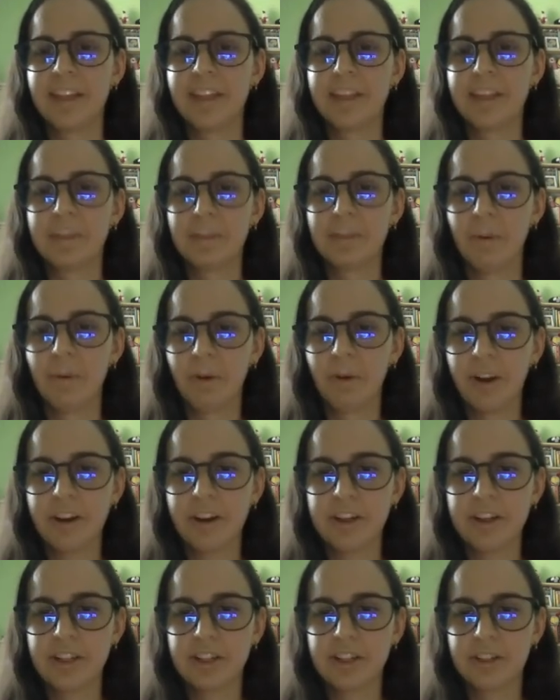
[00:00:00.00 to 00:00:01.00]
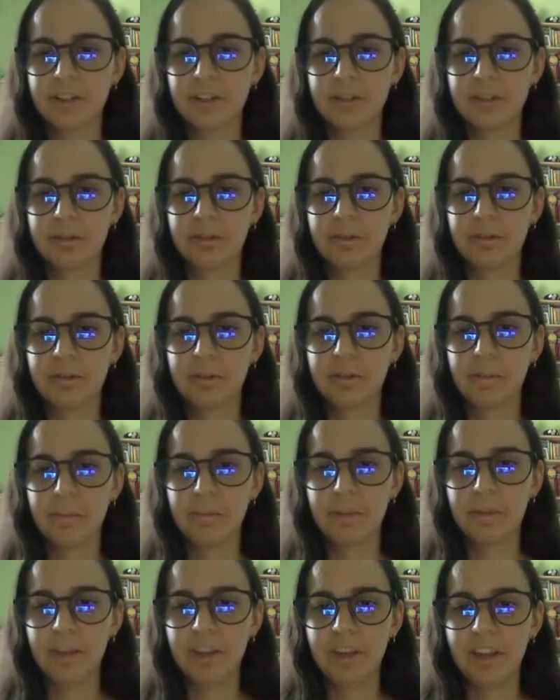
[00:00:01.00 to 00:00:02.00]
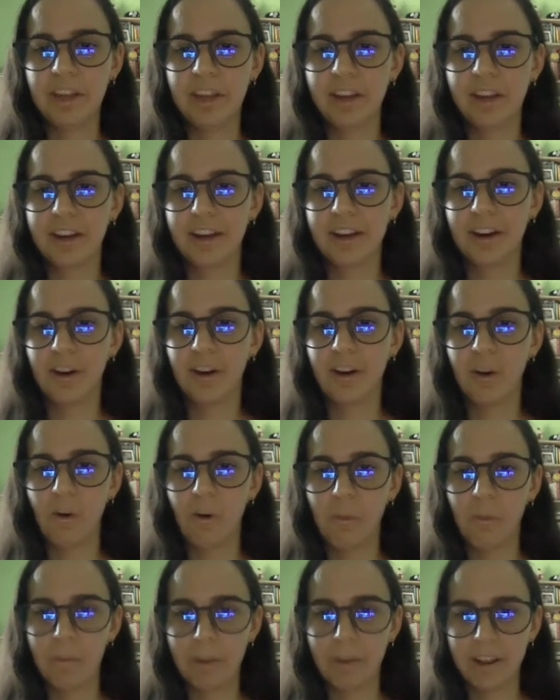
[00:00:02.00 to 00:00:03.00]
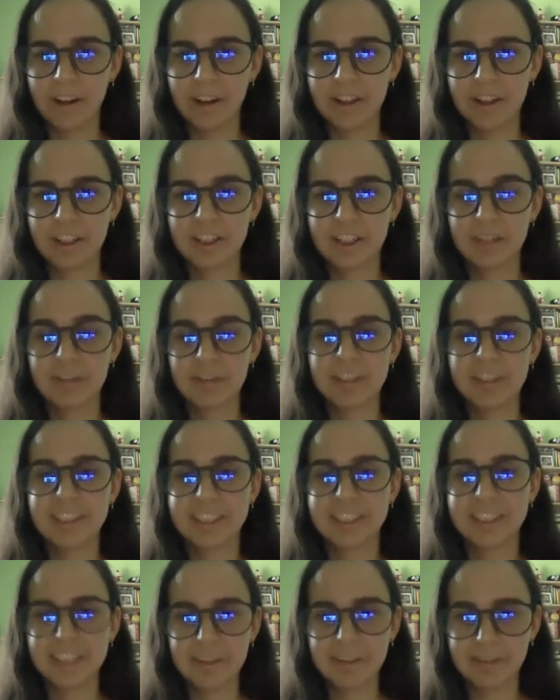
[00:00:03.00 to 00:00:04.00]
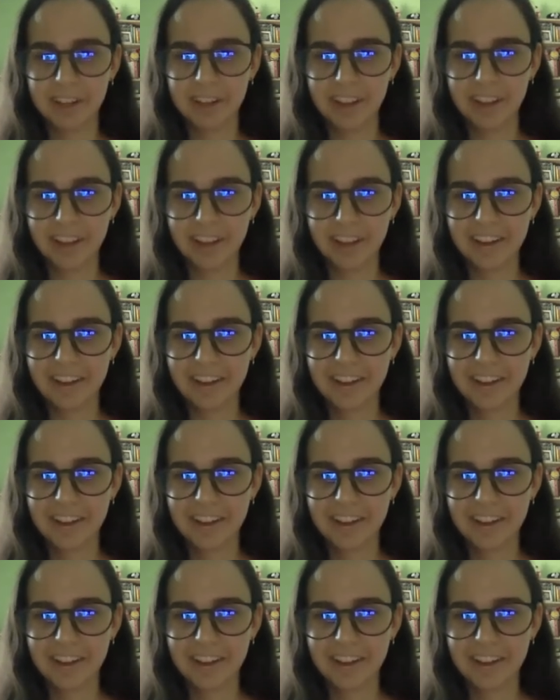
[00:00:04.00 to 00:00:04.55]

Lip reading: important to be open to receiving